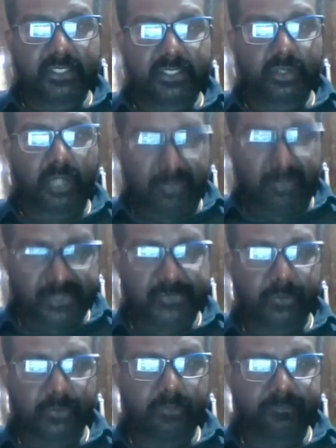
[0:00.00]
come to
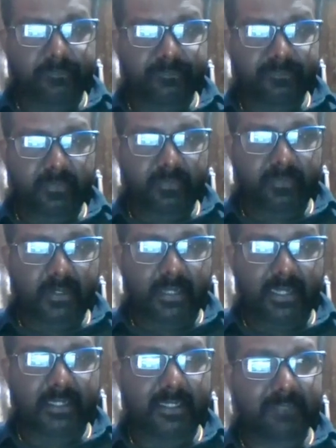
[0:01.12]
school, and